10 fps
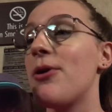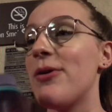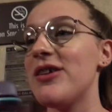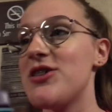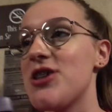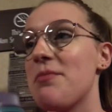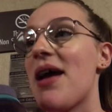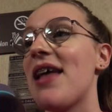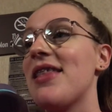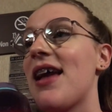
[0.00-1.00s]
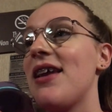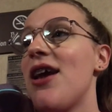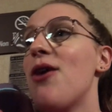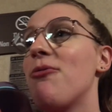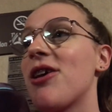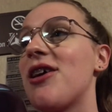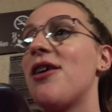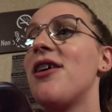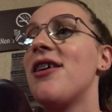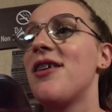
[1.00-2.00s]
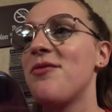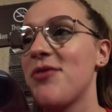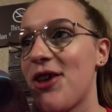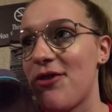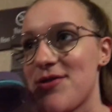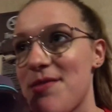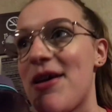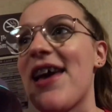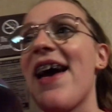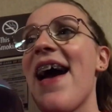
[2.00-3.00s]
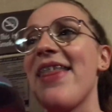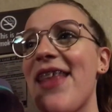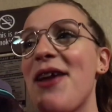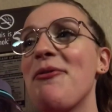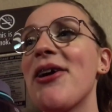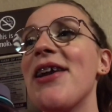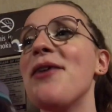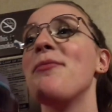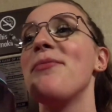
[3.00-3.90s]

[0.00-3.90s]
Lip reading: We're going to the gym, and then we're gonna go swimming, and then we're gonna